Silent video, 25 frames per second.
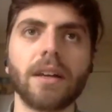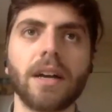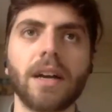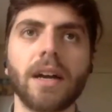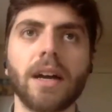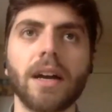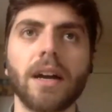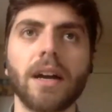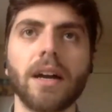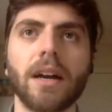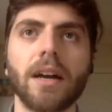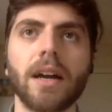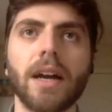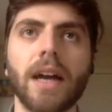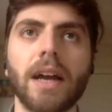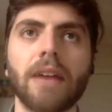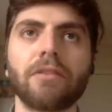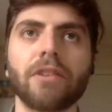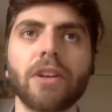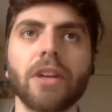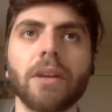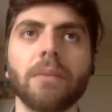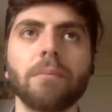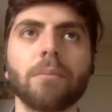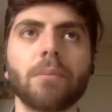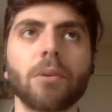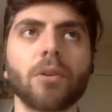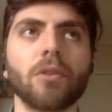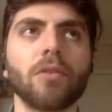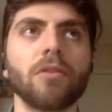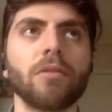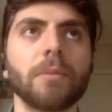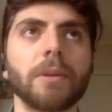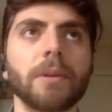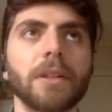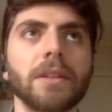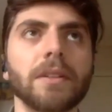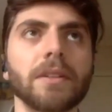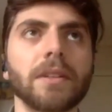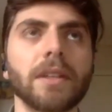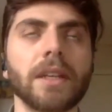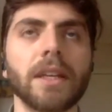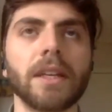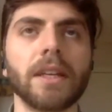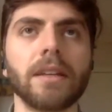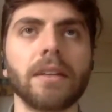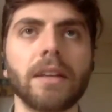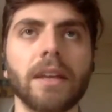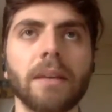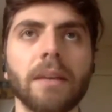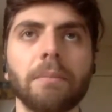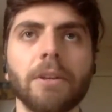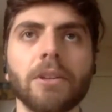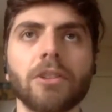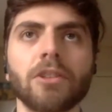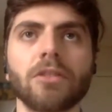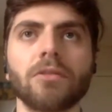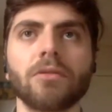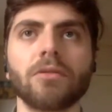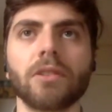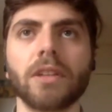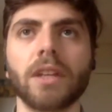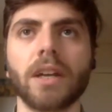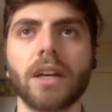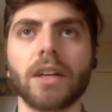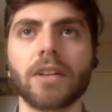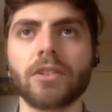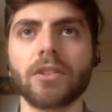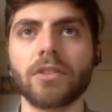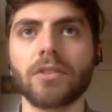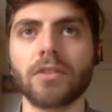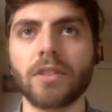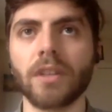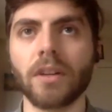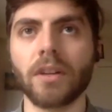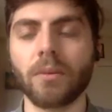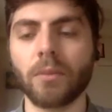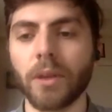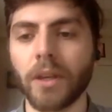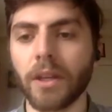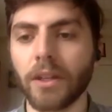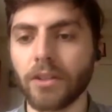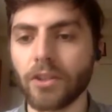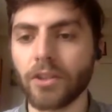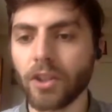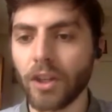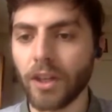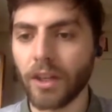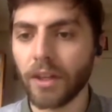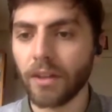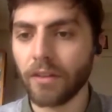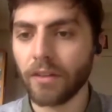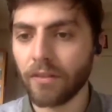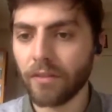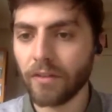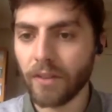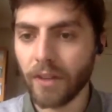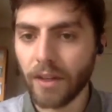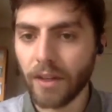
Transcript: improvement in emission reductions that we achieve